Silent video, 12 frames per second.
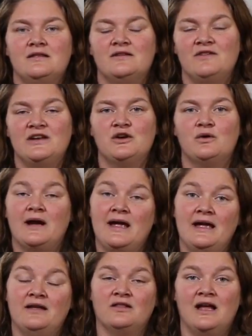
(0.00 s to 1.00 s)
the video
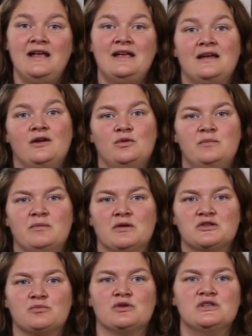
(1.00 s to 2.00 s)
a like. It would be
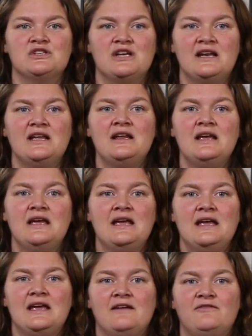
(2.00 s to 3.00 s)
much appreciated.
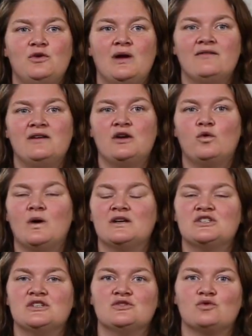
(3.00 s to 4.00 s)
If you have any
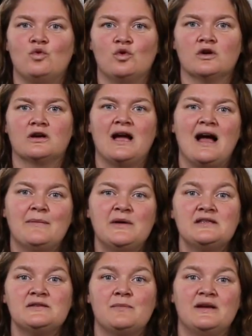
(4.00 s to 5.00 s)
questions or
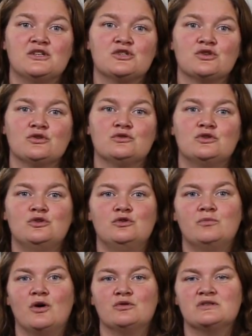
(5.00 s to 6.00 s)
comments, make sure
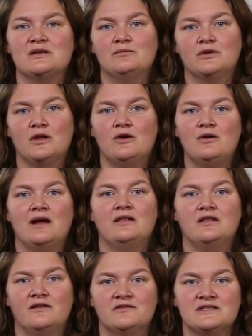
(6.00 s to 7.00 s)
to post them below. I
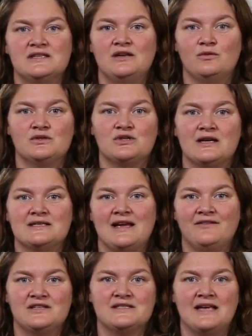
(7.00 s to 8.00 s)
love seeing what you guys
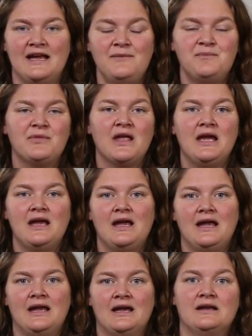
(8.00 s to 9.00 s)
have to say.
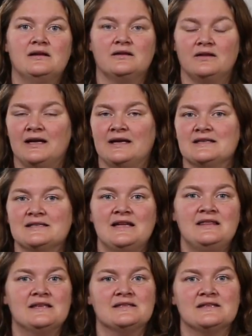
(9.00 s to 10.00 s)
And like I
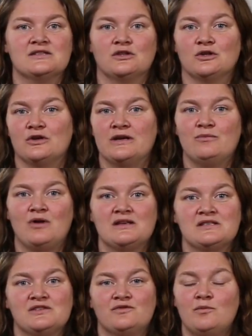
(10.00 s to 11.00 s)
said, this is a learning
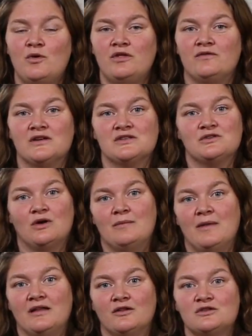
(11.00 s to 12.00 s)
process for both of us, so I
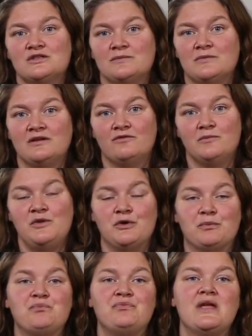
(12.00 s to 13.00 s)
might learn something from you.